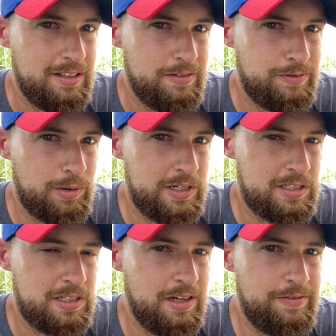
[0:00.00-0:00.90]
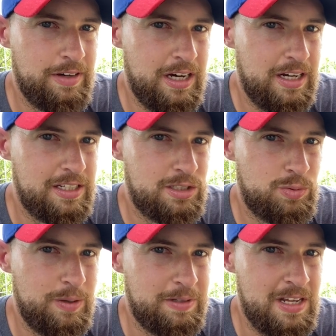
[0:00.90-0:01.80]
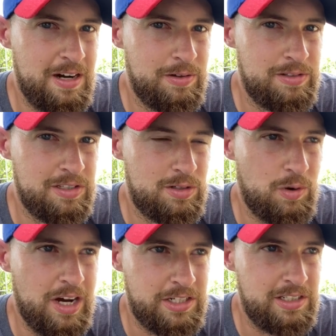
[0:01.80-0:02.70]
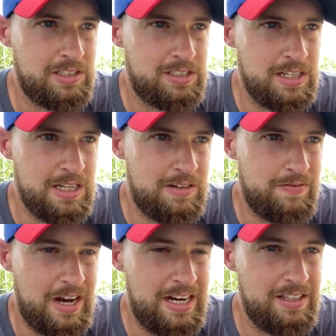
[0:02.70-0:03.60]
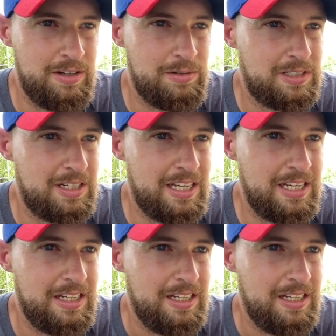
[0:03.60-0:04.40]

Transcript: forest of sweet potatoes and squashes to find those today.